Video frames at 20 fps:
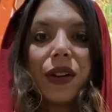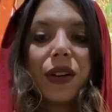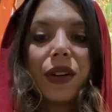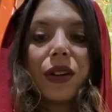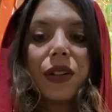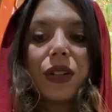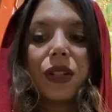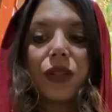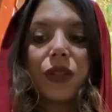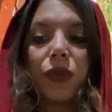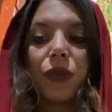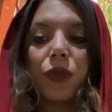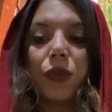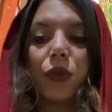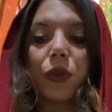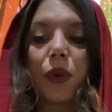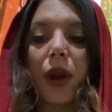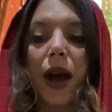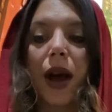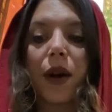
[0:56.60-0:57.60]
To
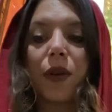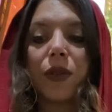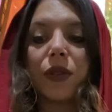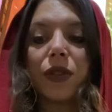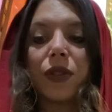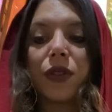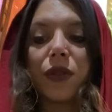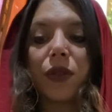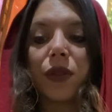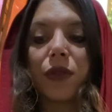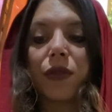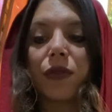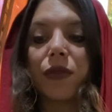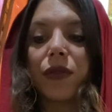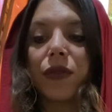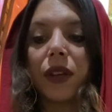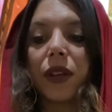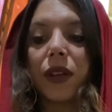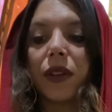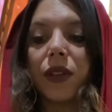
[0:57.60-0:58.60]
ground your
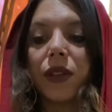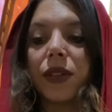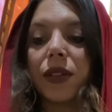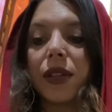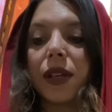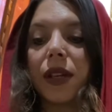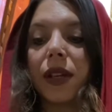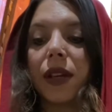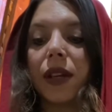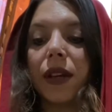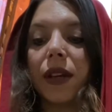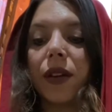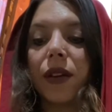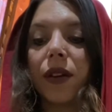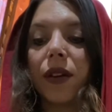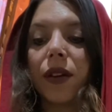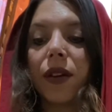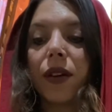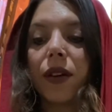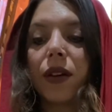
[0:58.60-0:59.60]
field
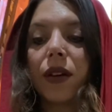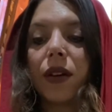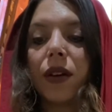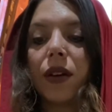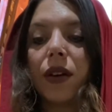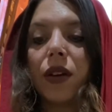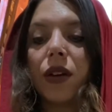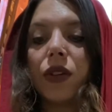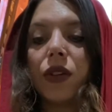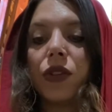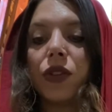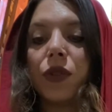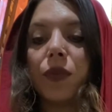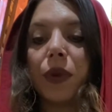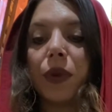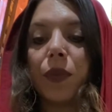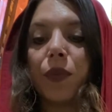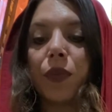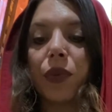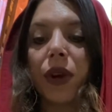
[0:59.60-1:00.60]
here. To be
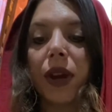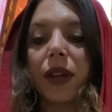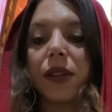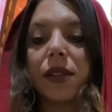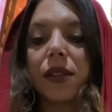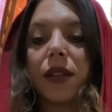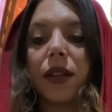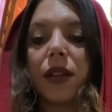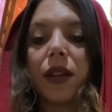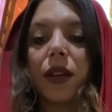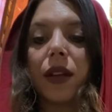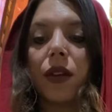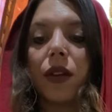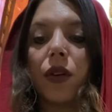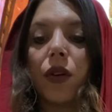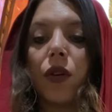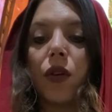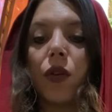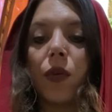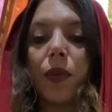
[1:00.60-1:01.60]
present and
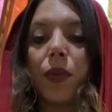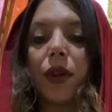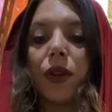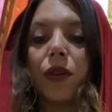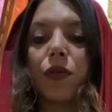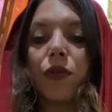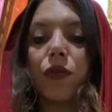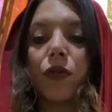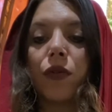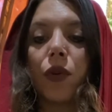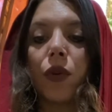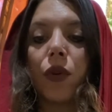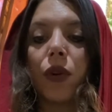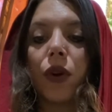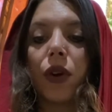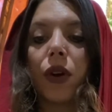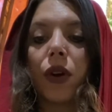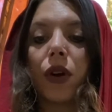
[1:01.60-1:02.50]
open for